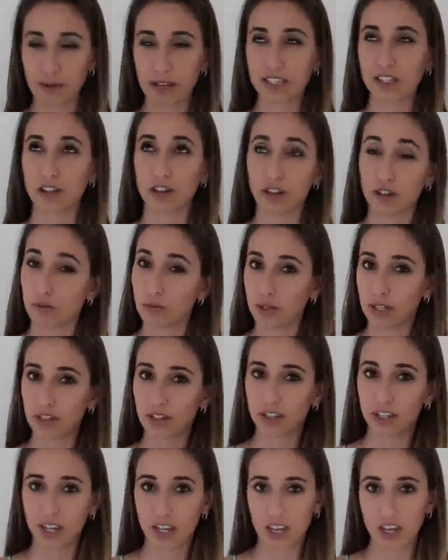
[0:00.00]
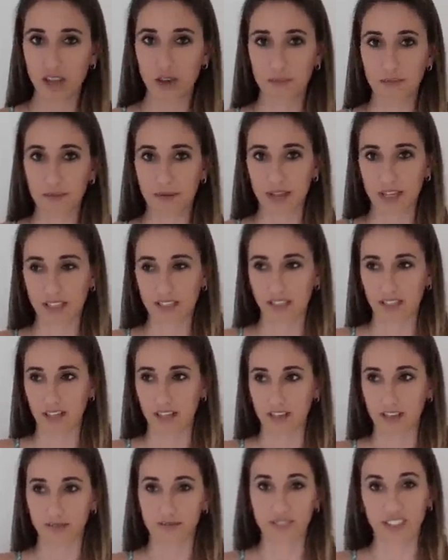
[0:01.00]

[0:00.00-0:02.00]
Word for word: it makes it look weird, makes uh, the